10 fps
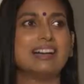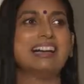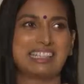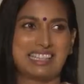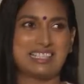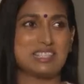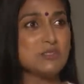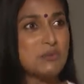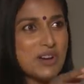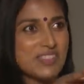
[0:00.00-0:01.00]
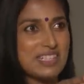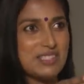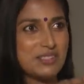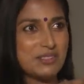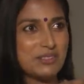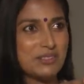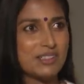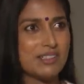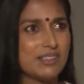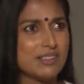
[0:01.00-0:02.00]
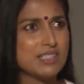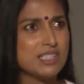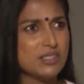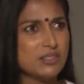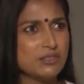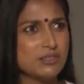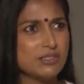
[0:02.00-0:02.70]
Oh, yes. You yeah. worked there too? No. Didn't you?